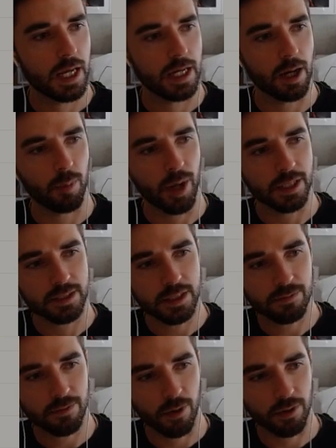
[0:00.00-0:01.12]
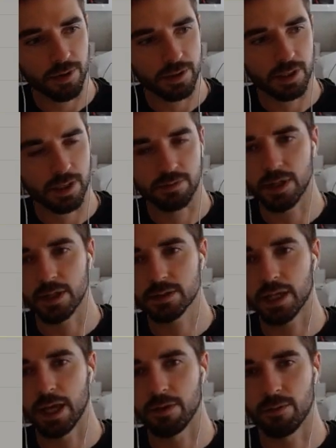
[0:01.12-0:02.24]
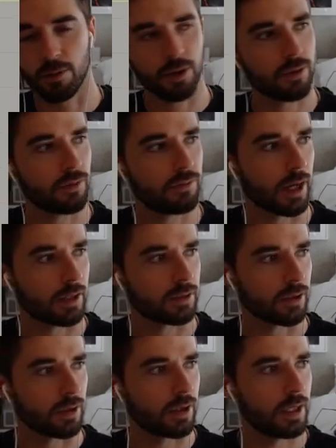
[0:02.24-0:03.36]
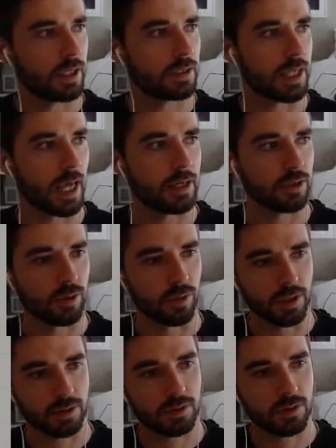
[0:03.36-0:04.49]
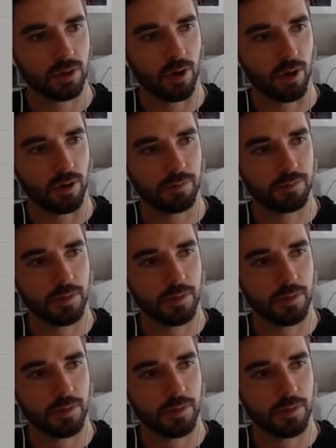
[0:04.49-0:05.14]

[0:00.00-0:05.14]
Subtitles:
Now by default, this gives us a vertical vector 10 units tall.